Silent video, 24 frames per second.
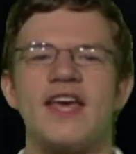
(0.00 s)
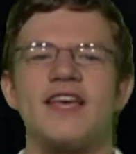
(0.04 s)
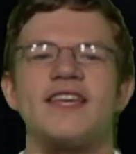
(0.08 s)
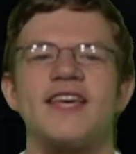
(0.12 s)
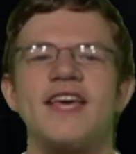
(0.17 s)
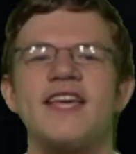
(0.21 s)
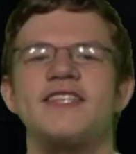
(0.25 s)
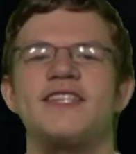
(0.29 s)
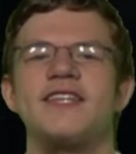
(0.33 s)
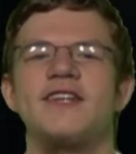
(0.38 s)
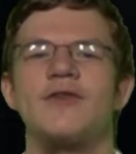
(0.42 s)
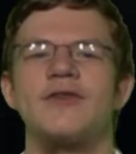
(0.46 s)

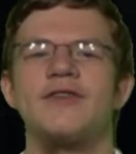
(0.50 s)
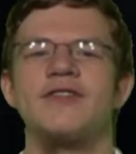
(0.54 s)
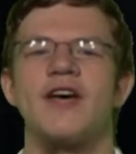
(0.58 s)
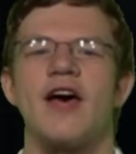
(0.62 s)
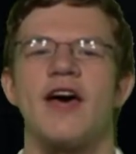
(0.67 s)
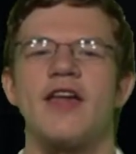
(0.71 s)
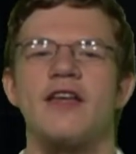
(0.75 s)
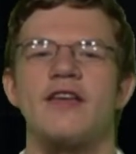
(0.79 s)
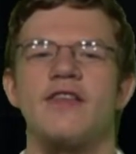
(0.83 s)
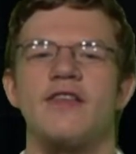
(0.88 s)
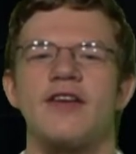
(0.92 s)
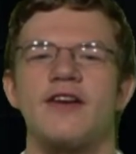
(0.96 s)
Casey
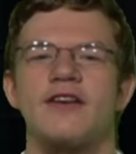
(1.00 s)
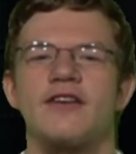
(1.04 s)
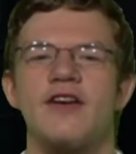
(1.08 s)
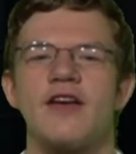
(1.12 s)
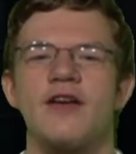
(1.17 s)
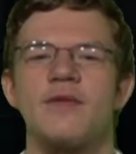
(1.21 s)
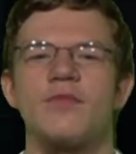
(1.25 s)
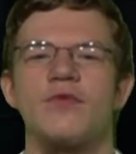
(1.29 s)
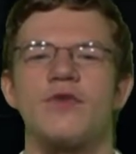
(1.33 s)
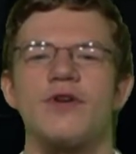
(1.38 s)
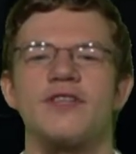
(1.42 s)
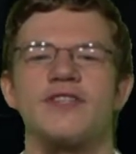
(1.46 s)
Quintana led a
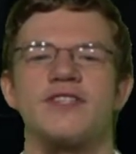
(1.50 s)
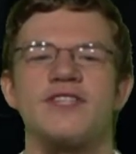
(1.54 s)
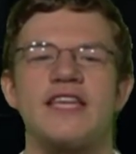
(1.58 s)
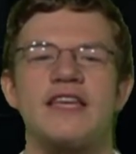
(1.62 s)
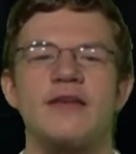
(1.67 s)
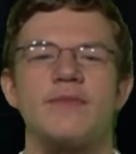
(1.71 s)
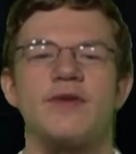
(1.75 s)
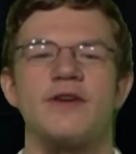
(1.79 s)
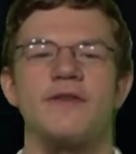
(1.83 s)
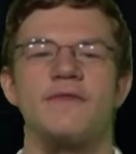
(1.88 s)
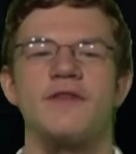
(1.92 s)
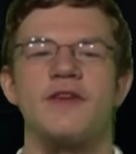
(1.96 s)
young boys team
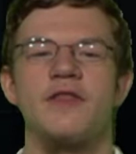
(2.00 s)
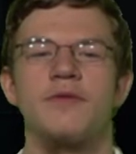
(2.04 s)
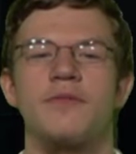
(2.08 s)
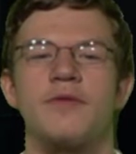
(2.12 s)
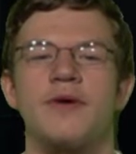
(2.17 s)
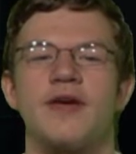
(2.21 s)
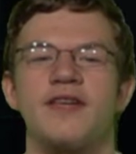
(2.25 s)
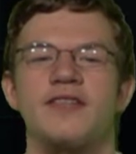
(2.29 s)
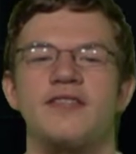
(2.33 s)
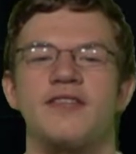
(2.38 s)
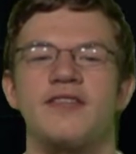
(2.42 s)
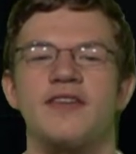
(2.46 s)
in a fifth
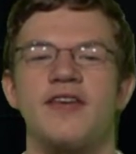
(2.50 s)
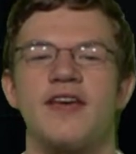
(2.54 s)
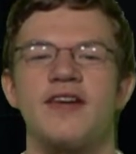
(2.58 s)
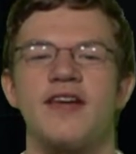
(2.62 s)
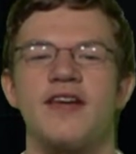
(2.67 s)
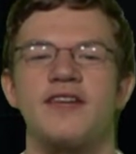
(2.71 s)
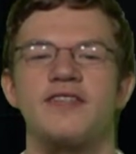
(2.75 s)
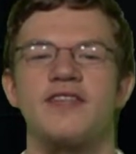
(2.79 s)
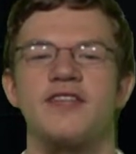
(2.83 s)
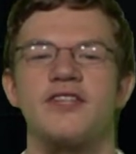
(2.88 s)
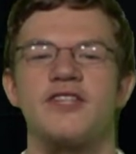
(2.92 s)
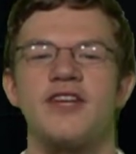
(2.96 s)
place at the
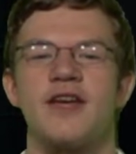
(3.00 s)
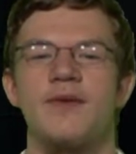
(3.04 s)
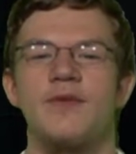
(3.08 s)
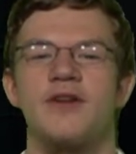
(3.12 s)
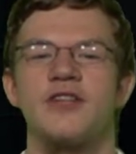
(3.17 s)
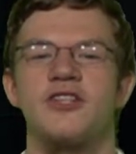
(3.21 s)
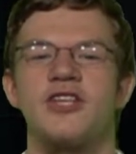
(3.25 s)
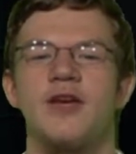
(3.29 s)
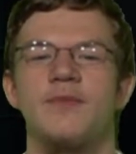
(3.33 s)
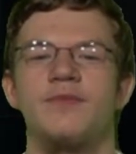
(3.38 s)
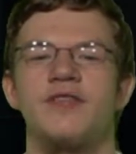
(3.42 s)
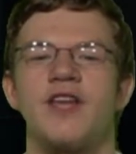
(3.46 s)
NIC
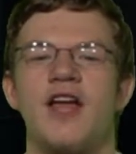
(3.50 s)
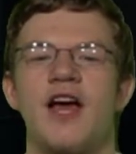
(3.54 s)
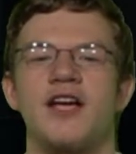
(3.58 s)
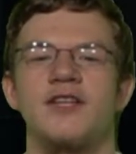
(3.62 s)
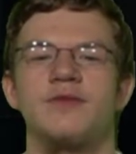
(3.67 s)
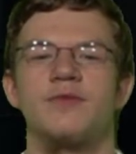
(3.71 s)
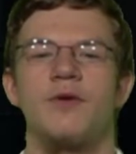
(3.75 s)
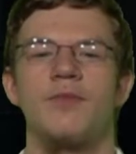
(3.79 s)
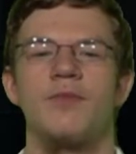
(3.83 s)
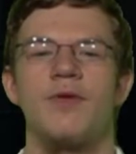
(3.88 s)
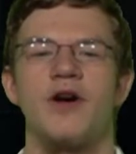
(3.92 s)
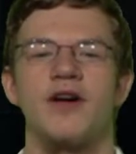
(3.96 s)
championships at
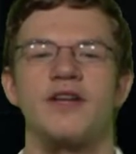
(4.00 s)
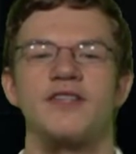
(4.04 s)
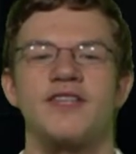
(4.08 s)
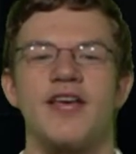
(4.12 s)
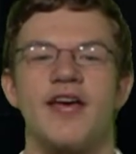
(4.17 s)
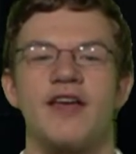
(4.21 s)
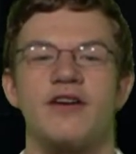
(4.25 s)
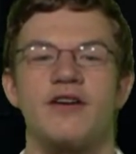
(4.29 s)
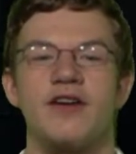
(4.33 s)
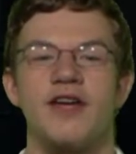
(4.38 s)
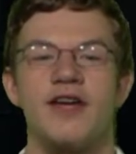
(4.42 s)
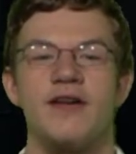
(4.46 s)
Oxbow Park
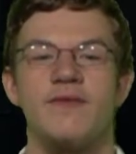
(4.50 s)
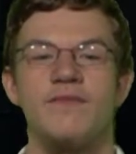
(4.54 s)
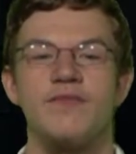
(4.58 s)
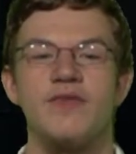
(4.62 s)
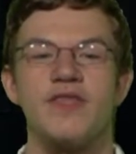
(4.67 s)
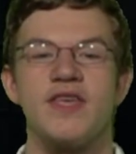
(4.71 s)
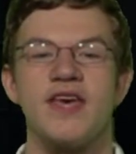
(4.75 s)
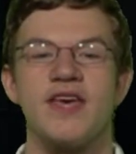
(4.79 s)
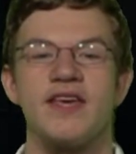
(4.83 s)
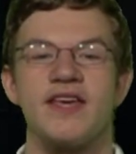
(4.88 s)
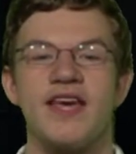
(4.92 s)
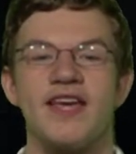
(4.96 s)
Saturday.
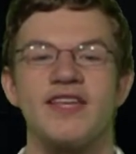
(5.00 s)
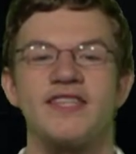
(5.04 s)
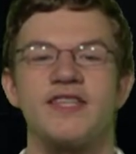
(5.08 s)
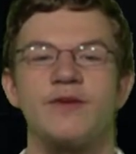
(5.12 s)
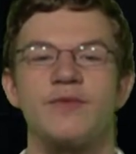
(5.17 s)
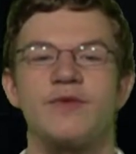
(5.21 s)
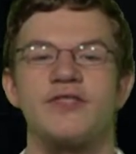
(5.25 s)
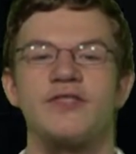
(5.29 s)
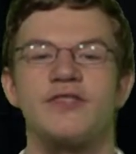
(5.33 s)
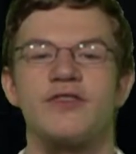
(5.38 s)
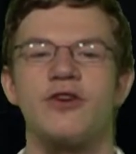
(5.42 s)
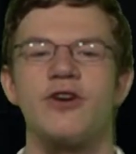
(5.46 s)
Casey
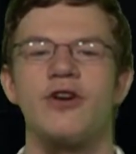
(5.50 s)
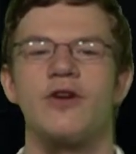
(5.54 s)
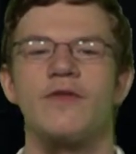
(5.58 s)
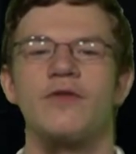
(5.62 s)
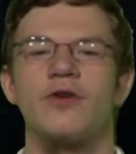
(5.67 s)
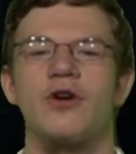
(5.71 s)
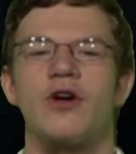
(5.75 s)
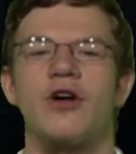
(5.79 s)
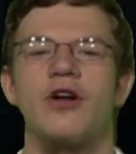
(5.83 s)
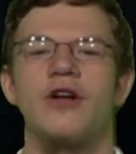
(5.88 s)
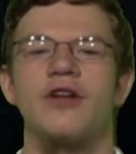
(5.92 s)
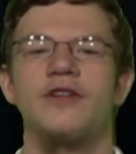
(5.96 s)
was third
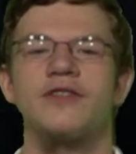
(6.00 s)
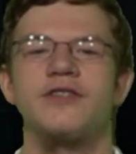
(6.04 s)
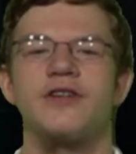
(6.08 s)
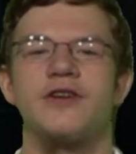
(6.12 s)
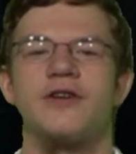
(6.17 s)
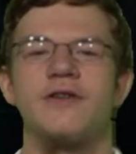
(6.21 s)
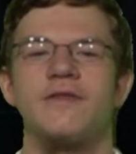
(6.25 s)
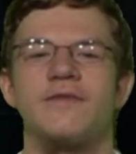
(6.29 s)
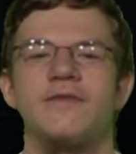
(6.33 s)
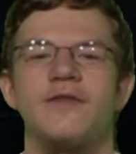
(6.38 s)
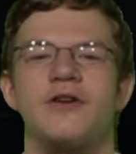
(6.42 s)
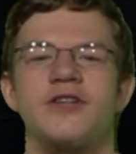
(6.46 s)
overall to
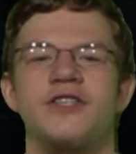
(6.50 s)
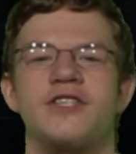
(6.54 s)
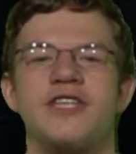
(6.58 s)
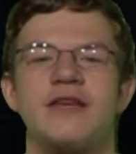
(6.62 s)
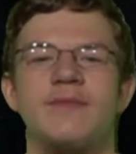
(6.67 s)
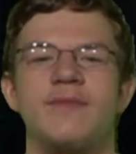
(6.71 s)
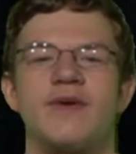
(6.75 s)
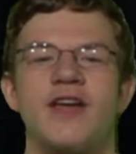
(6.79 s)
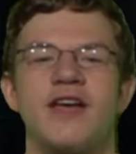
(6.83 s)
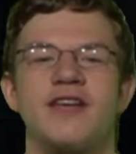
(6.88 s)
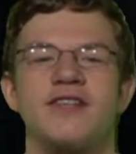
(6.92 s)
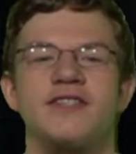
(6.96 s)
earn first team
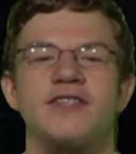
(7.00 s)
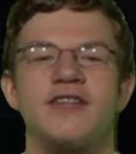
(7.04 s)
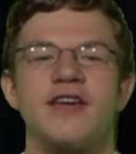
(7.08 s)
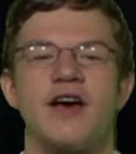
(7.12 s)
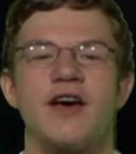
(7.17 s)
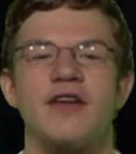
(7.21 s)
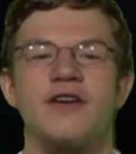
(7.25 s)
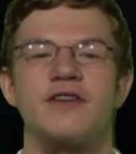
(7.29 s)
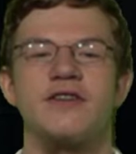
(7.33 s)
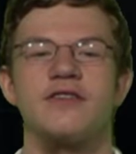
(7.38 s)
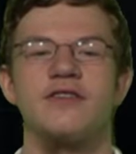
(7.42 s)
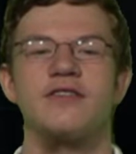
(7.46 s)
NIC
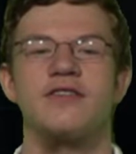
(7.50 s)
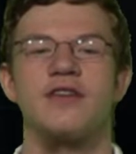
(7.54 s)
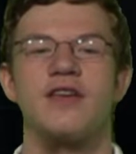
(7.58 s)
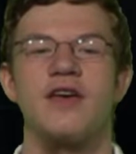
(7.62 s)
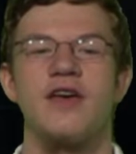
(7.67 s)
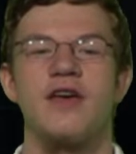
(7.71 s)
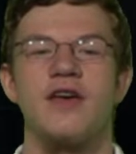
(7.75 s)
honors.